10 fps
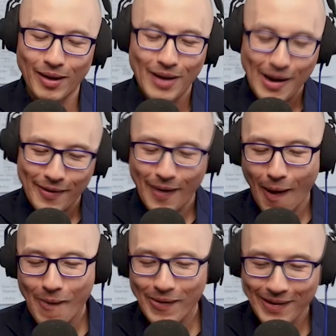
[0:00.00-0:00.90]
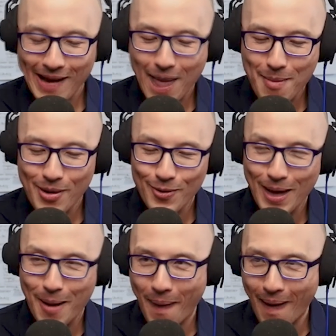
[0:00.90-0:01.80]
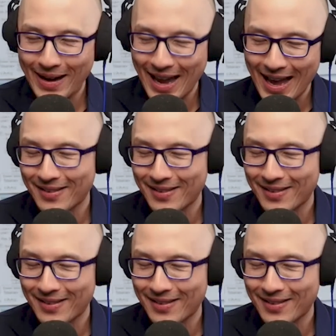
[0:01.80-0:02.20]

so is it time to do that podcast?